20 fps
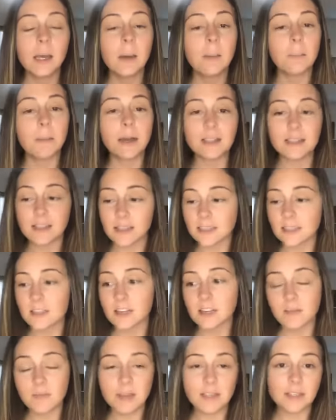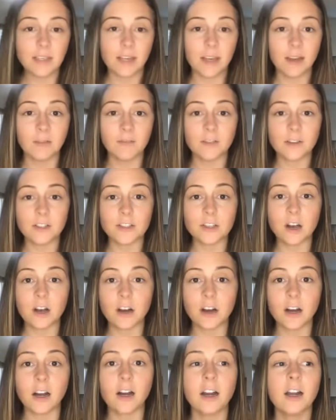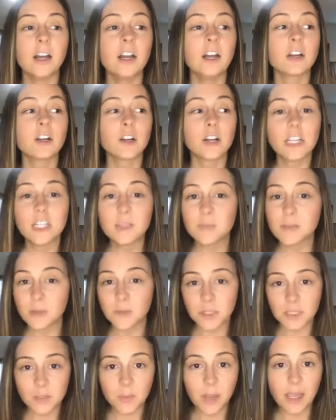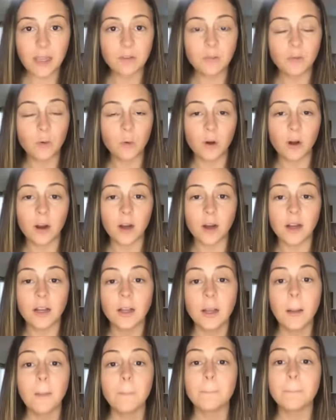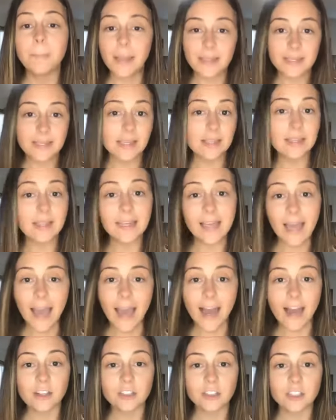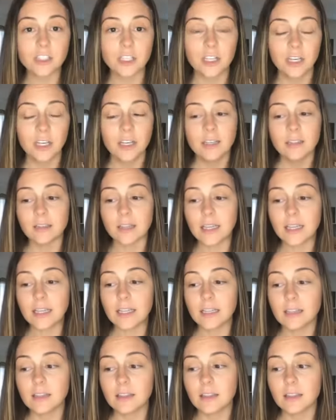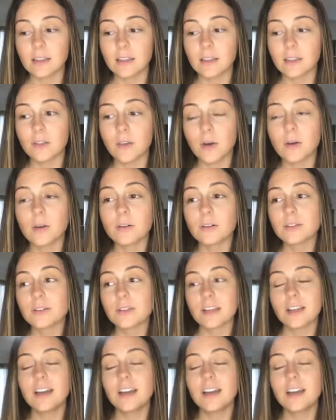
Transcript: My son's going to be signed up for soccer. Christmas was paid for basically cash. Like those